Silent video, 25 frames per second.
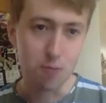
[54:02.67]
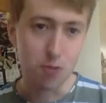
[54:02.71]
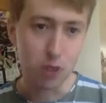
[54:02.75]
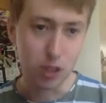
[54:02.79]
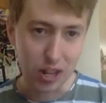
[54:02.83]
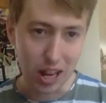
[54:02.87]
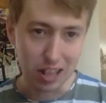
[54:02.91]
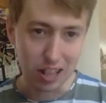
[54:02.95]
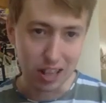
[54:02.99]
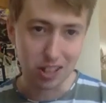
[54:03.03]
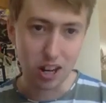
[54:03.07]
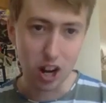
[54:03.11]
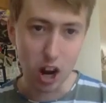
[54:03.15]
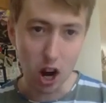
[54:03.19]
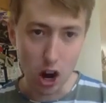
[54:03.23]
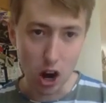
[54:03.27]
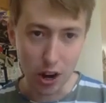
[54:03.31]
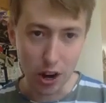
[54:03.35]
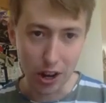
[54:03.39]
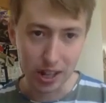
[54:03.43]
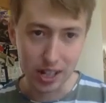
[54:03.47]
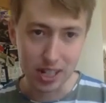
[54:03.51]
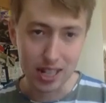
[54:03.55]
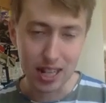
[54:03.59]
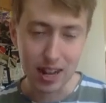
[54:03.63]
presents an
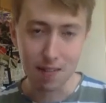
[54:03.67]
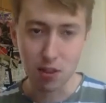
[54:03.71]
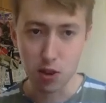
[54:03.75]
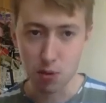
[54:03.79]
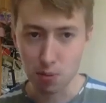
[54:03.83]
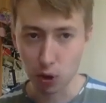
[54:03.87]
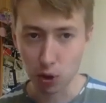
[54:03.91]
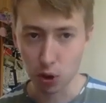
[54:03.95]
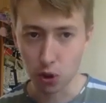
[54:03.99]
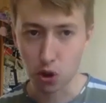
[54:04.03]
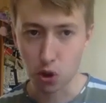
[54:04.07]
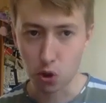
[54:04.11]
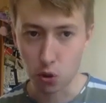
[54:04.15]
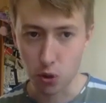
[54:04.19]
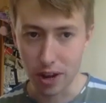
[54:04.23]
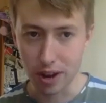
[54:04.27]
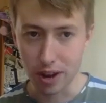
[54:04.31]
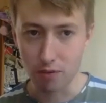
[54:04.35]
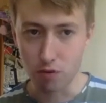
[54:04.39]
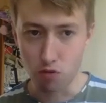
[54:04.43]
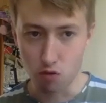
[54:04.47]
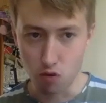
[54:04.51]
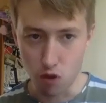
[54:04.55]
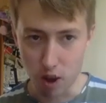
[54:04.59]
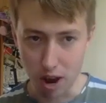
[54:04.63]
unacceptable degree
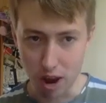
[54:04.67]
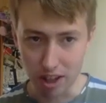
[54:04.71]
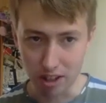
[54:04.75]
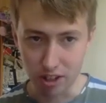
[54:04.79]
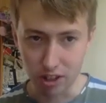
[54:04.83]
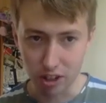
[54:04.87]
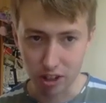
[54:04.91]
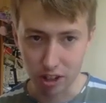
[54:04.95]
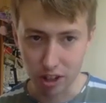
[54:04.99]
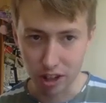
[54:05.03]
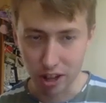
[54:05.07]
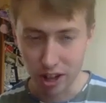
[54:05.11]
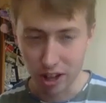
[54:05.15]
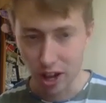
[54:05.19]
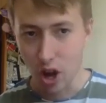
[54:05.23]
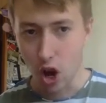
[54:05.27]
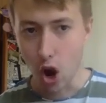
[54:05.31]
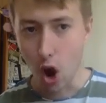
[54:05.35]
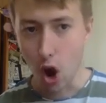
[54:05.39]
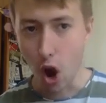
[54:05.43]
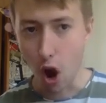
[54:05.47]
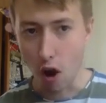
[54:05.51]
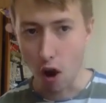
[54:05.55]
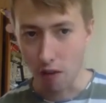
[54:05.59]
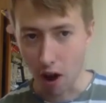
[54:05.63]
of risk
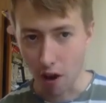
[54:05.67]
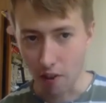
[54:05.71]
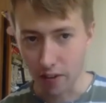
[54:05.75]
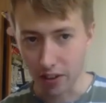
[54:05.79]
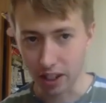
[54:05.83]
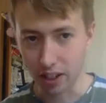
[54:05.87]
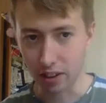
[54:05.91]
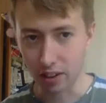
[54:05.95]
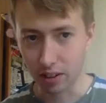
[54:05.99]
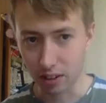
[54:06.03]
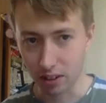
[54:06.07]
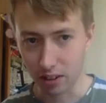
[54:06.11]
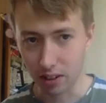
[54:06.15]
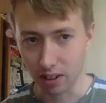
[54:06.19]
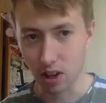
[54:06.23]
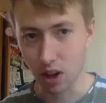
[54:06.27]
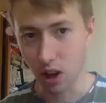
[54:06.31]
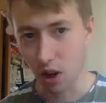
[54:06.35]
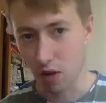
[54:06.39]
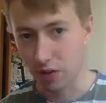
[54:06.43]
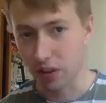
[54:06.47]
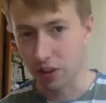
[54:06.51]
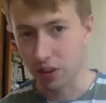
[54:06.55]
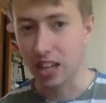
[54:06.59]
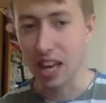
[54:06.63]
of
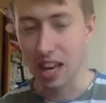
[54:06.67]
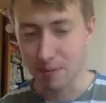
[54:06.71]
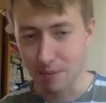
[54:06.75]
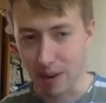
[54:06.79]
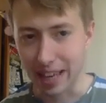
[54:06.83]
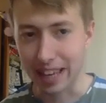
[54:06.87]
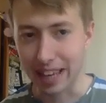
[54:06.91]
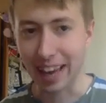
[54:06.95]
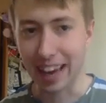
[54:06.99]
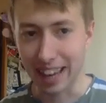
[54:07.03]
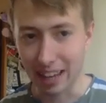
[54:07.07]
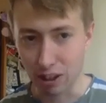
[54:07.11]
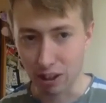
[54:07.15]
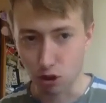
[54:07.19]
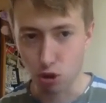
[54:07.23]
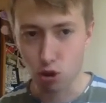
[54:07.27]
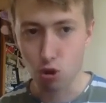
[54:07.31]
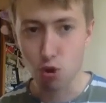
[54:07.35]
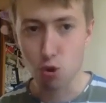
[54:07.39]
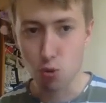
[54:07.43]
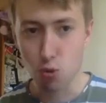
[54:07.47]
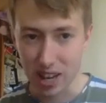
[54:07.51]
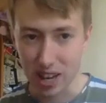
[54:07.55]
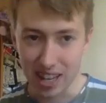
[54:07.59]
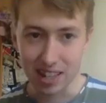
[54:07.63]
making it
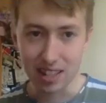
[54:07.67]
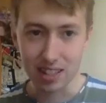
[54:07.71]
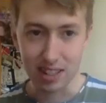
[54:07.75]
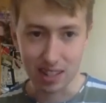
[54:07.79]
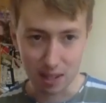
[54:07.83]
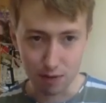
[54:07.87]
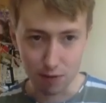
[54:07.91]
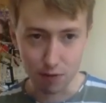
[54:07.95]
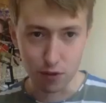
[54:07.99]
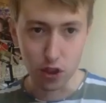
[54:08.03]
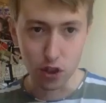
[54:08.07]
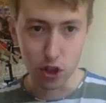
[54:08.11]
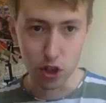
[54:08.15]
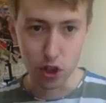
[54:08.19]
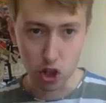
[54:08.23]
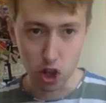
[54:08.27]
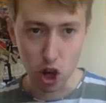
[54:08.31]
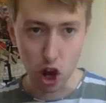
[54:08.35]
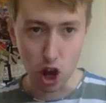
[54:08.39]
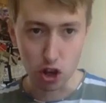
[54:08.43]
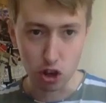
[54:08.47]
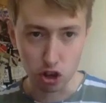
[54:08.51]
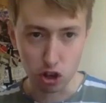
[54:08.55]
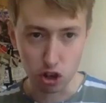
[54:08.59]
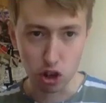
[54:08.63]
too easy for the
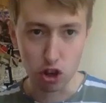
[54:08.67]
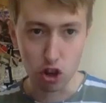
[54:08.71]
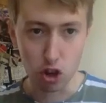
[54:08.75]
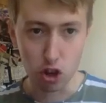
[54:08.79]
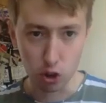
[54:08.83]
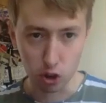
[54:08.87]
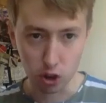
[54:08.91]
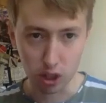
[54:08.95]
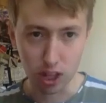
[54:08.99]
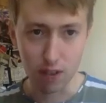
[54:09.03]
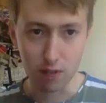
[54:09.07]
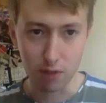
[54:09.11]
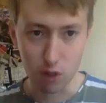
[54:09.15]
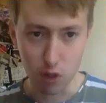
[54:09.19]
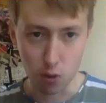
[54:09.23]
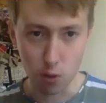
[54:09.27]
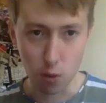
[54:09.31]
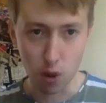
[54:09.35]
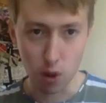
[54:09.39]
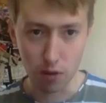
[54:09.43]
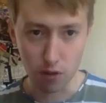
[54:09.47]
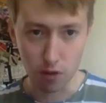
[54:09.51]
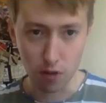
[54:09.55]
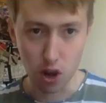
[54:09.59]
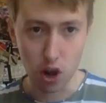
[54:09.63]
judge to not give you
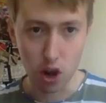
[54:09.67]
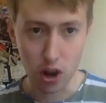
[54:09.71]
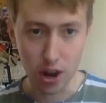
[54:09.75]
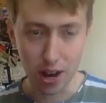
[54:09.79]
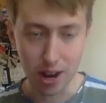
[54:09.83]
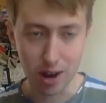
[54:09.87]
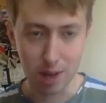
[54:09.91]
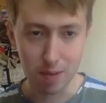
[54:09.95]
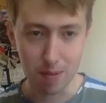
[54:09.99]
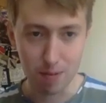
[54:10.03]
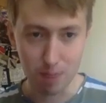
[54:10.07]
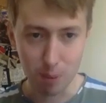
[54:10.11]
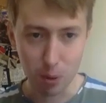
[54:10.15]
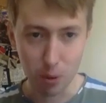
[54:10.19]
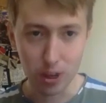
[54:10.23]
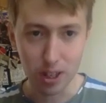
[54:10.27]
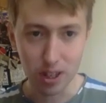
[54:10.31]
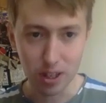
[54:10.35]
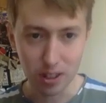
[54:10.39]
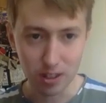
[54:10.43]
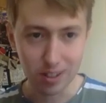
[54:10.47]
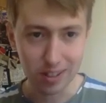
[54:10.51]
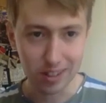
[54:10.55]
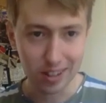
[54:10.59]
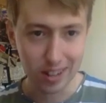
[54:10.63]
one of the higher
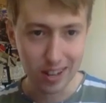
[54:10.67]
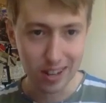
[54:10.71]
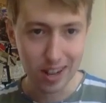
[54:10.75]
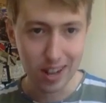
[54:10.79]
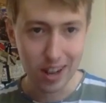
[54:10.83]
points.